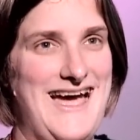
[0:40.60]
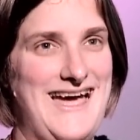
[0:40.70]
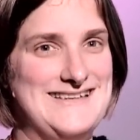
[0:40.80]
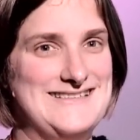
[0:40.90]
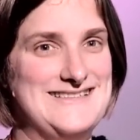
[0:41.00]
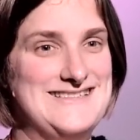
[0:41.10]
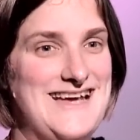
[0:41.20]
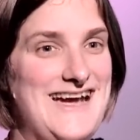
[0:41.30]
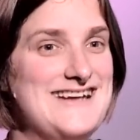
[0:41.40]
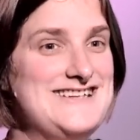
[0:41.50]

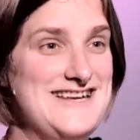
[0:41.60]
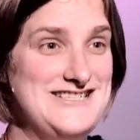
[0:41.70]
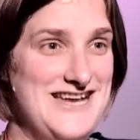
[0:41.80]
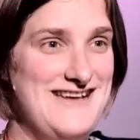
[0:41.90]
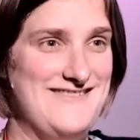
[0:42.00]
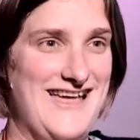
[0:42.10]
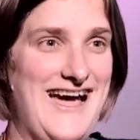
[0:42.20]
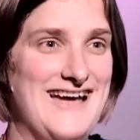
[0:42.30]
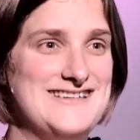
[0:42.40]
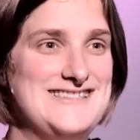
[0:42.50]
And I actually achieved
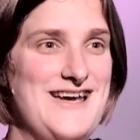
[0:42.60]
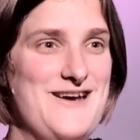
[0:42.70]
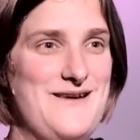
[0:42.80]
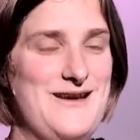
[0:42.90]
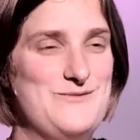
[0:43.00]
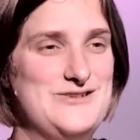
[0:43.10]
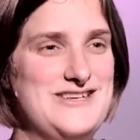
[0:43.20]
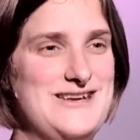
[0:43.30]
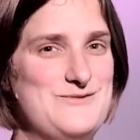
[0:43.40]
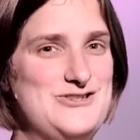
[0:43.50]
that. So it
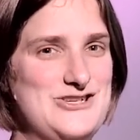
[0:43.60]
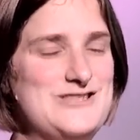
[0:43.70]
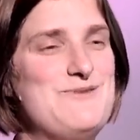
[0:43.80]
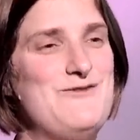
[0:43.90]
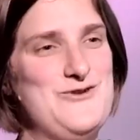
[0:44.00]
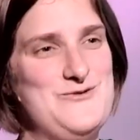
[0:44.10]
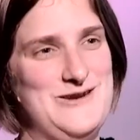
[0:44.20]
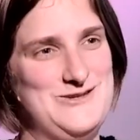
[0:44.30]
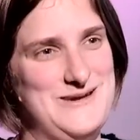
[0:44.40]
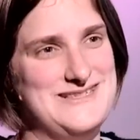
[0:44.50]
was it was just before
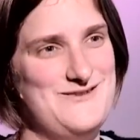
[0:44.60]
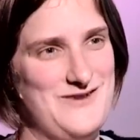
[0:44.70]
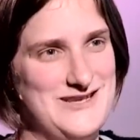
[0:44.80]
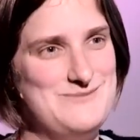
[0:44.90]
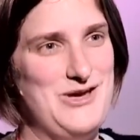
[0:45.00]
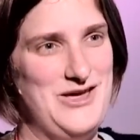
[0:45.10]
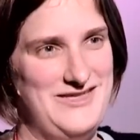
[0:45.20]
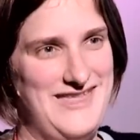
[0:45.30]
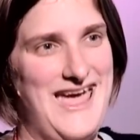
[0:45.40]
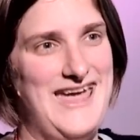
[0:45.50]
my 21st
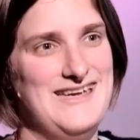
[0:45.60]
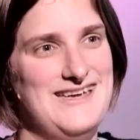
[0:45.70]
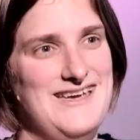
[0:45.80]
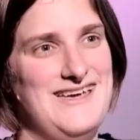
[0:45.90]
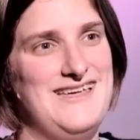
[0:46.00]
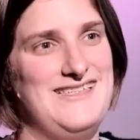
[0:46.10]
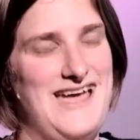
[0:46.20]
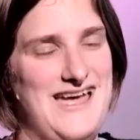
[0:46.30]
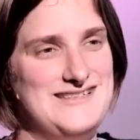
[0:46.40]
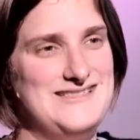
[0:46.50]
birthday
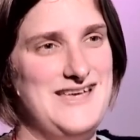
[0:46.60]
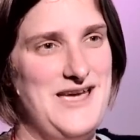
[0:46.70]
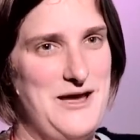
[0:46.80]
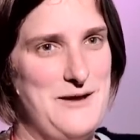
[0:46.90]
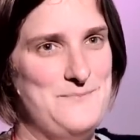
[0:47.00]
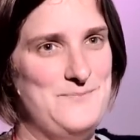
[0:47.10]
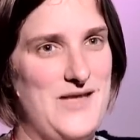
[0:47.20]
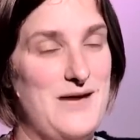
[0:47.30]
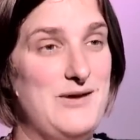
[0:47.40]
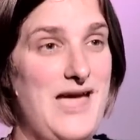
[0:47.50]
that
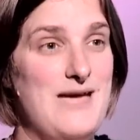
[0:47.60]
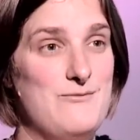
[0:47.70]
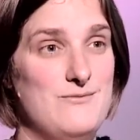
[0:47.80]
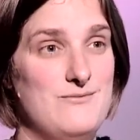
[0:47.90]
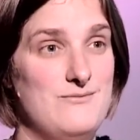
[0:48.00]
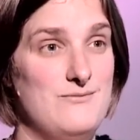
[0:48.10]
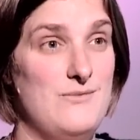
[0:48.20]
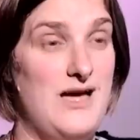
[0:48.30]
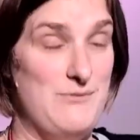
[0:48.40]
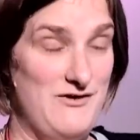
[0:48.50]
um, I became
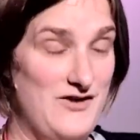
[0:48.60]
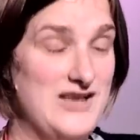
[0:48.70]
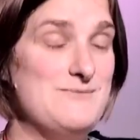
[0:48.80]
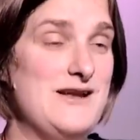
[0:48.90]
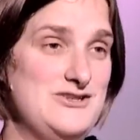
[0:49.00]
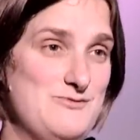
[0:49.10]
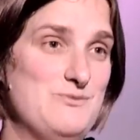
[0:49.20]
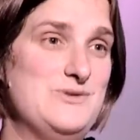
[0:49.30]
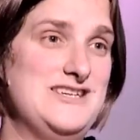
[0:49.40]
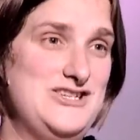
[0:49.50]
had my first
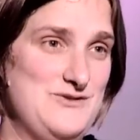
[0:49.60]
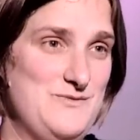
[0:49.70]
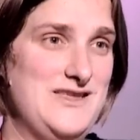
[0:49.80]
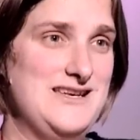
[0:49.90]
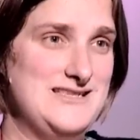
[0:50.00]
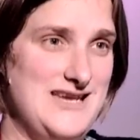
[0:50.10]
management position within